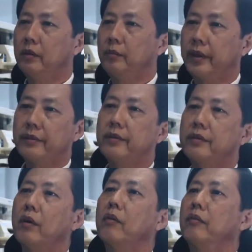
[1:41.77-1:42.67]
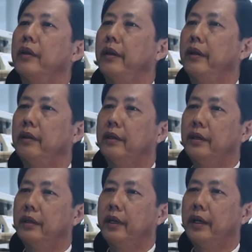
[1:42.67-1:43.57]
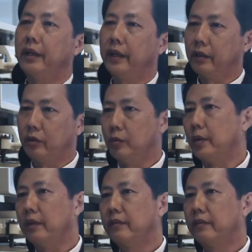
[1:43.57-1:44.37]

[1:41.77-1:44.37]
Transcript: presence of a head and neck tumor.